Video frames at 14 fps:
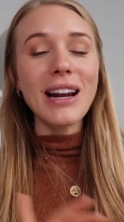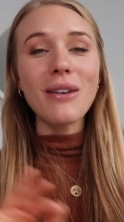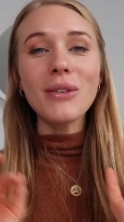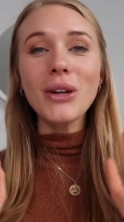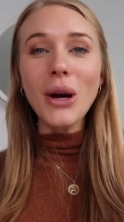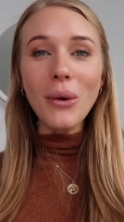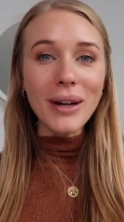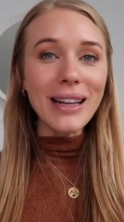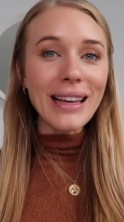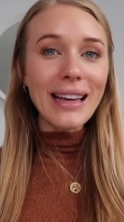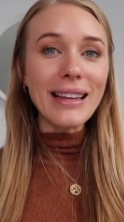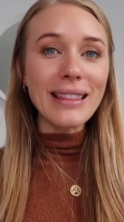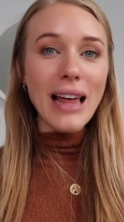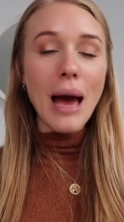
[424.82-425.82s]
and I would go and
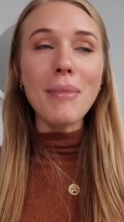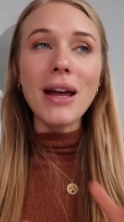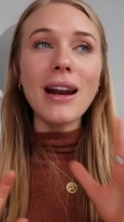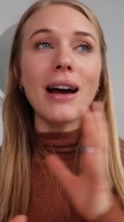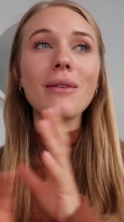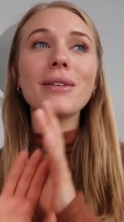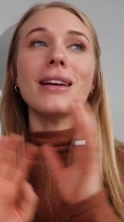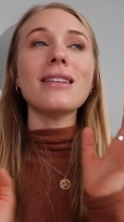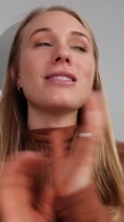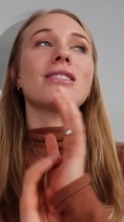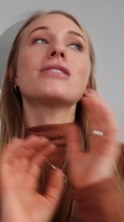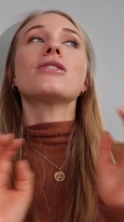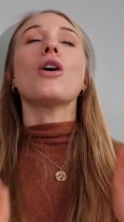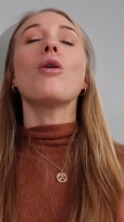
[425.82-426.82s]
eat them and I would get
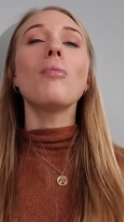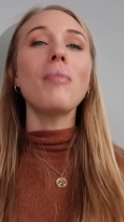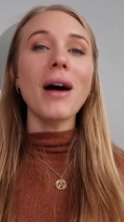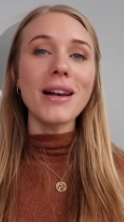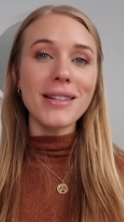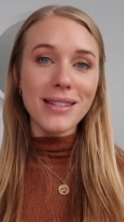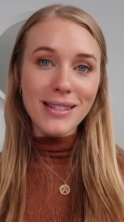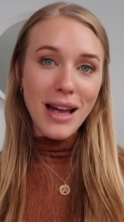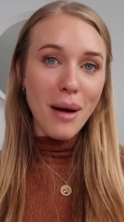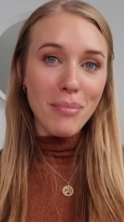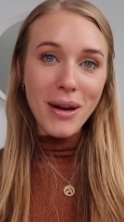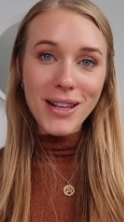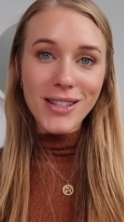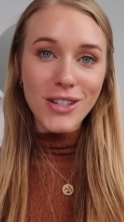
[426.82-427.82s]
so buzzed
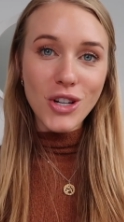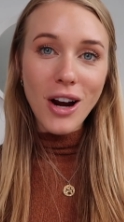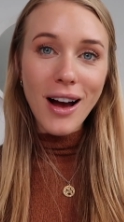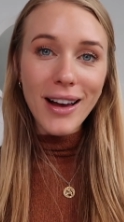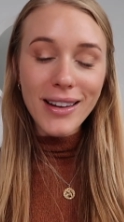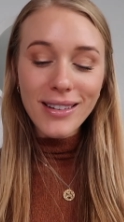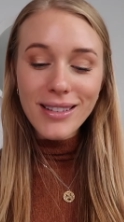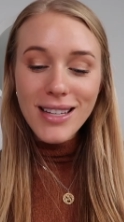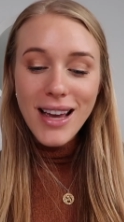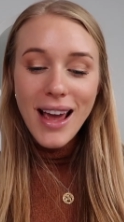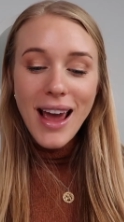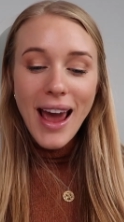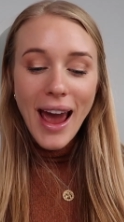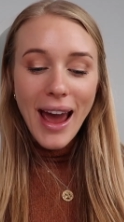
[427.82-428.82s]
up as a child.
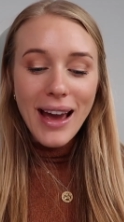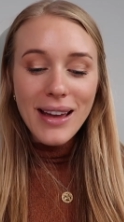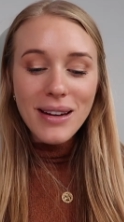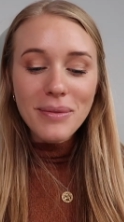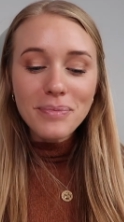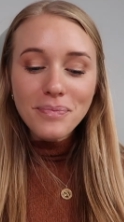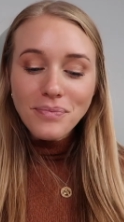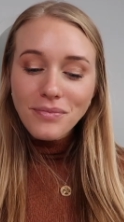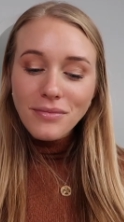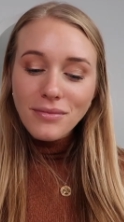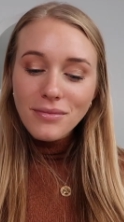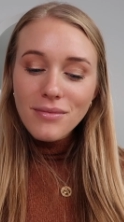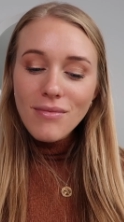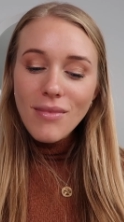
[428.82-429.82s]
And
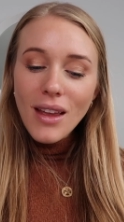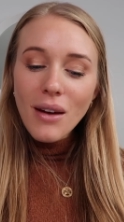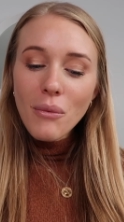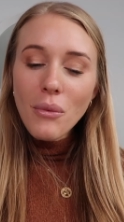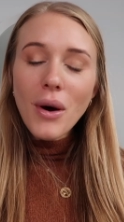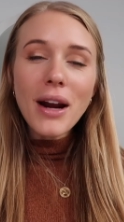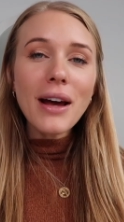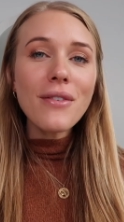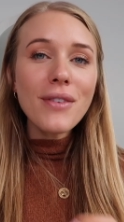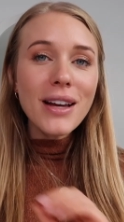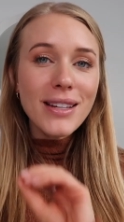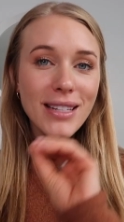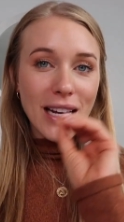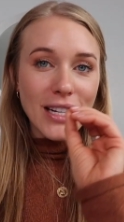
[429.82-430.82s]
what I've
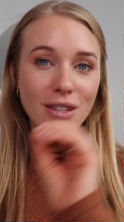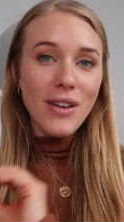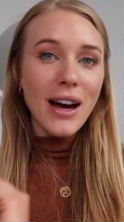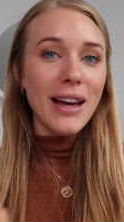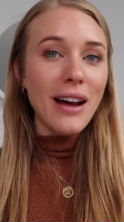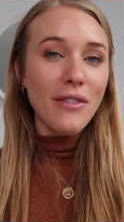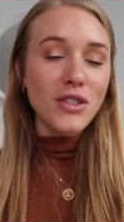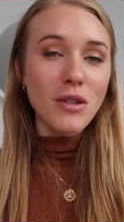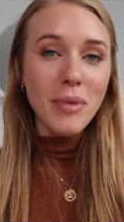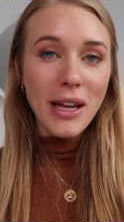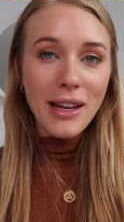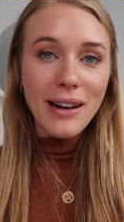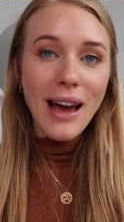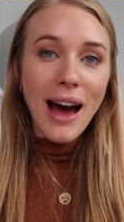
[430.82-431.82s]
identified after
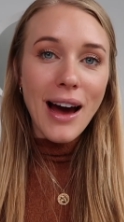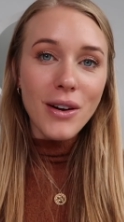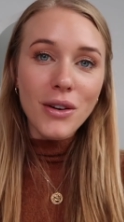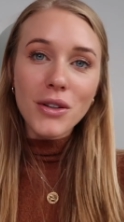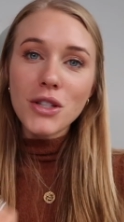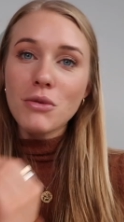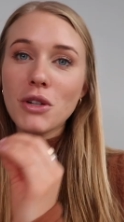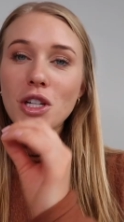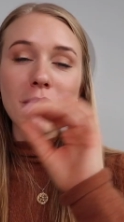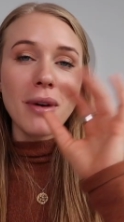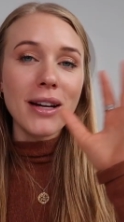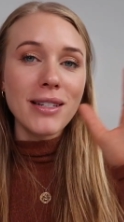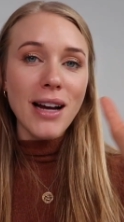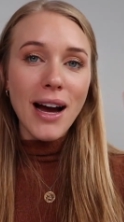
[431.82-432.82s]
being an adult, switching
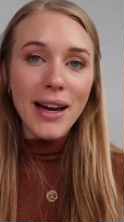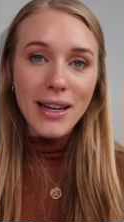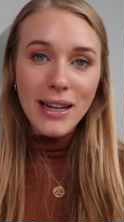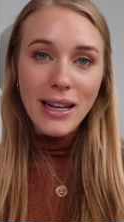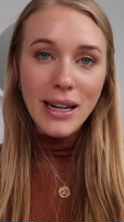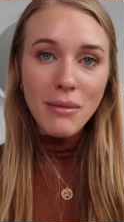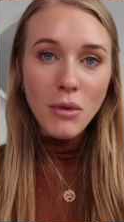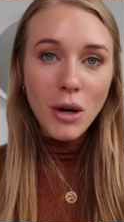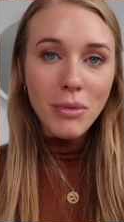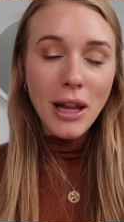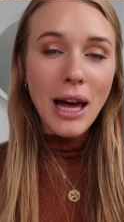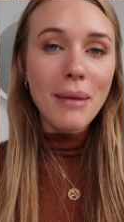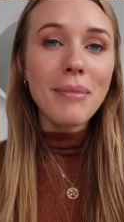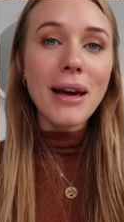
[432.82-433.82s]
my diet, eating more
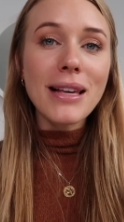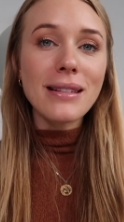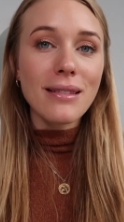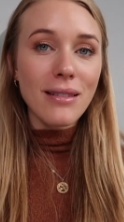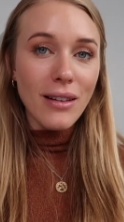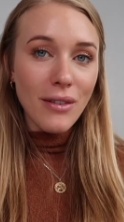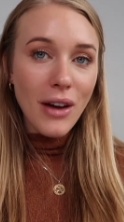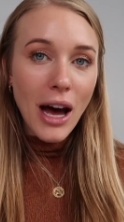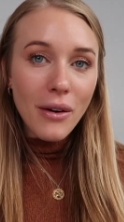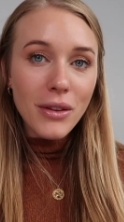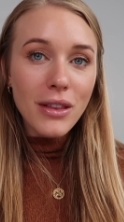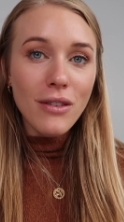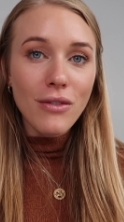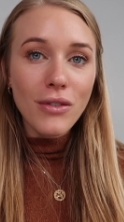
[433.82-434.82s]
plant-based, a lot of
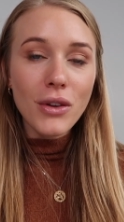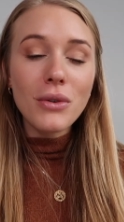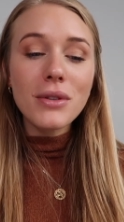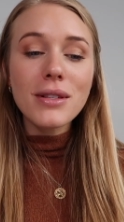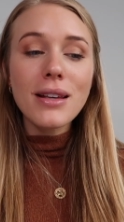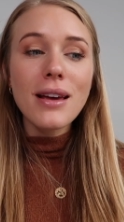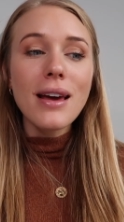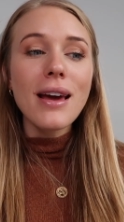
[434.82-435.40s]
healthy foods,